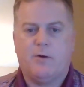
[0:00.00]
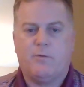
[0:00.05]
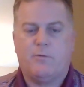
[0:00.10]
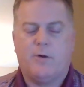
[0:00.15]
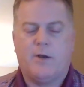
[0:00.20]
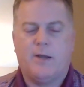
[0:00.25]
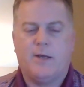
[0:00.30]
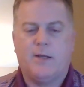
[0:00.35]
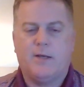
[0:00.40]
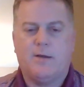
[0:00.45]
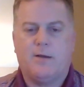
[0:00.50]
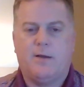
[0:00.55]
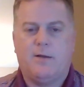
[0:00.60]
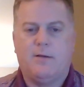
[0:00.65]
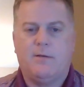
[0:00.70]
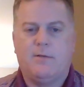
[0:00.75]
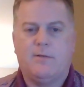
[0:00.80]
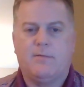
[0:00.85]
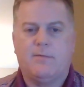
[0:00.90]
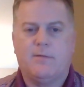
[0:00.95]
over any
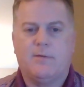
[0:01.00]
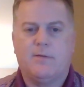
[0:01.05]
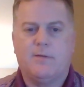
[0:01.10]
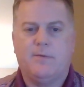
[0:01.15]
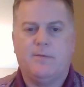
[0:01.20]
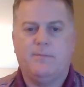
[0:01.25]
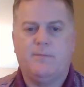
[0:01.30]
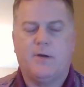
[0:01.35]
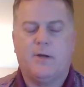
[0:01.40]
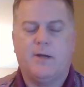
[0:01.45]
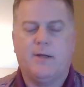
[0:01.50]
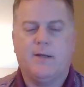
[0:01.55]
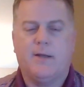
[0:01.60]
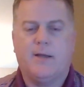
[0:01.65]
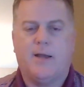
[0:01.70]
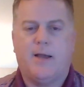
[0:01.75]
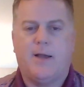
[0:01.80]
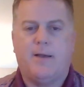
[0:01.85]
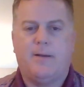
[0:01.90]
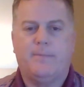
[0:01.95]
calls. Seemed very
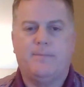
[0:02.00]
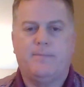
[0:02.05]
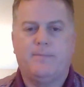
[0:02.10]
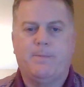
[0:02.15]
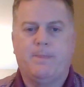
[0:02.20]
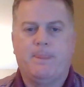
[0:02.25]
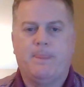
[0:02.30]
calm.